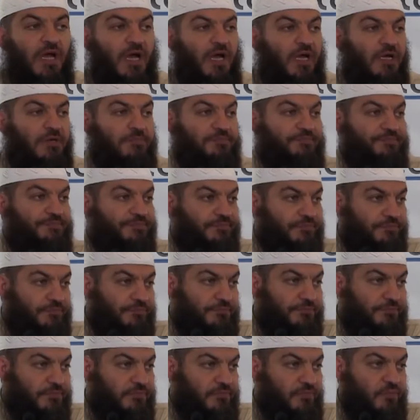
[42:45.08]
all
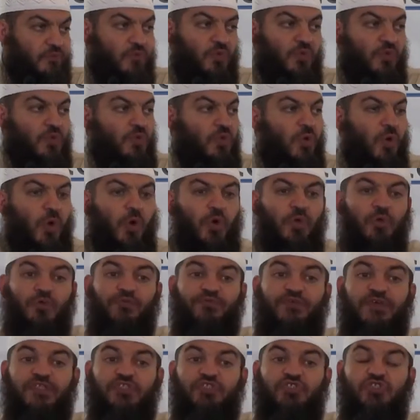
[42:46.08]

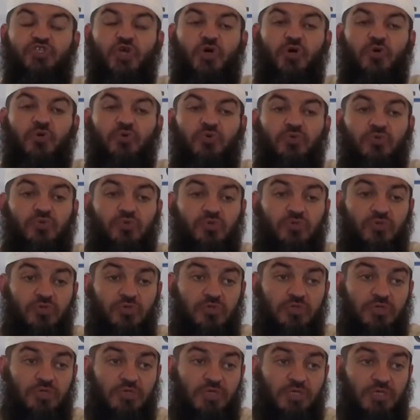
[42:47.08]
of us know
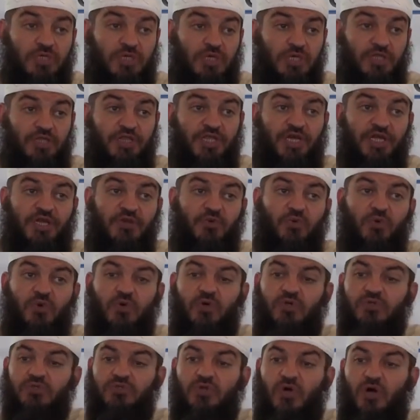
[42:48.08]
the
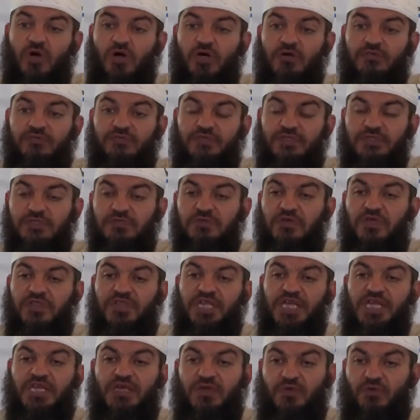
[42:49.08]
reward of
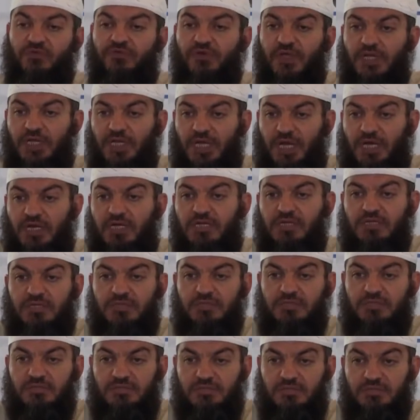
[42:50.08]
dhikr of Allah,
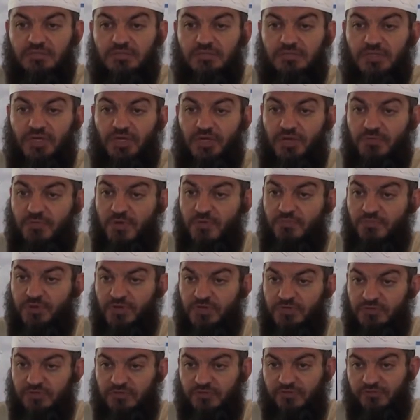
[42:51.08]

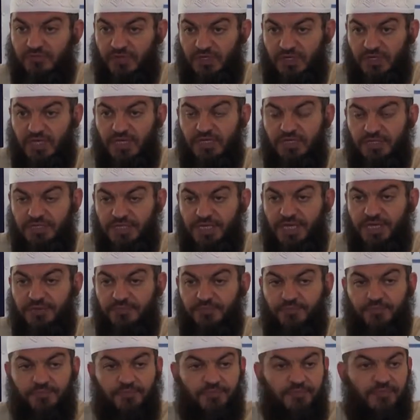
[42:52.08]
remembrance of Allah,
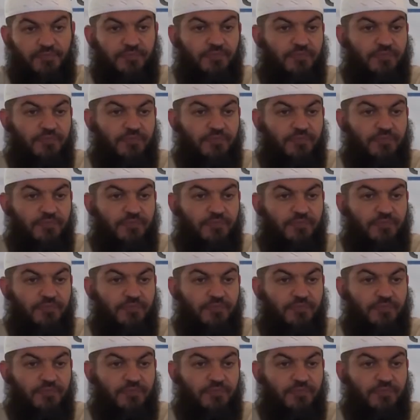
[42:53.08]
yeah?